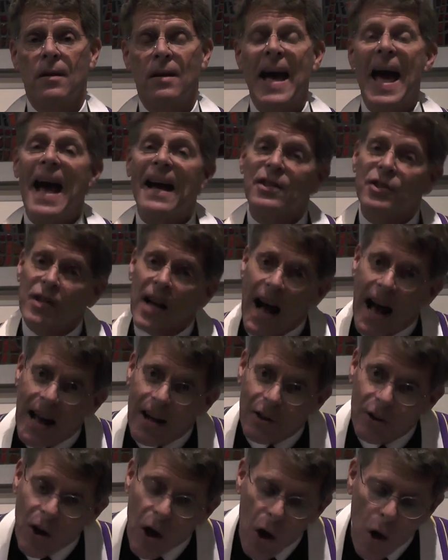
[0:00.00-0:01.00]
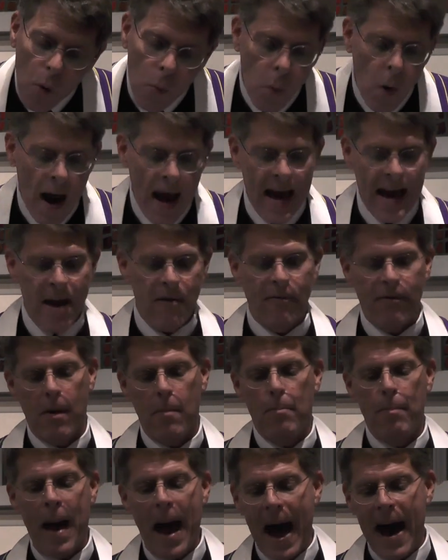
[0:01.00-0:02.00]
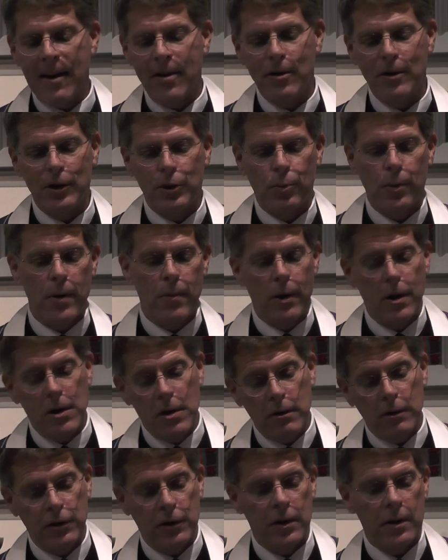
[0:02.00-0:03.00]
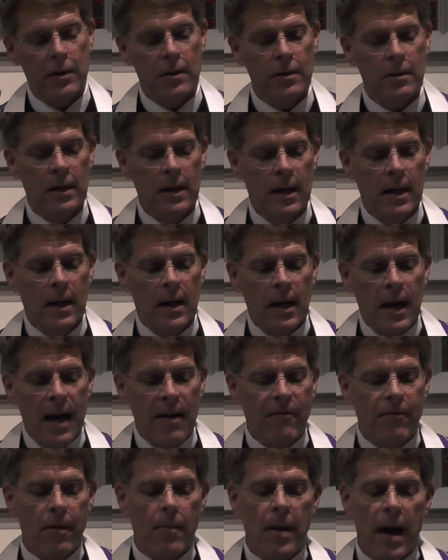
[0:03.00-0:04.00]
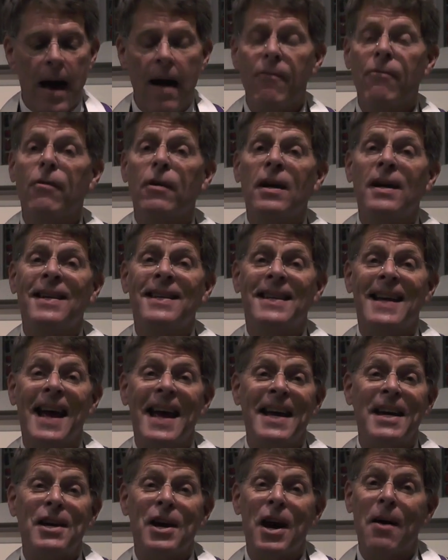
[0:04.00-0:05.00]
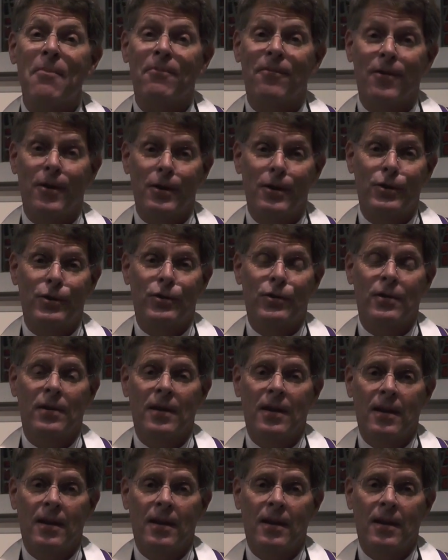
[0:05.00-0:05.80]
exiled away from patterns we were used to and from everyday comforts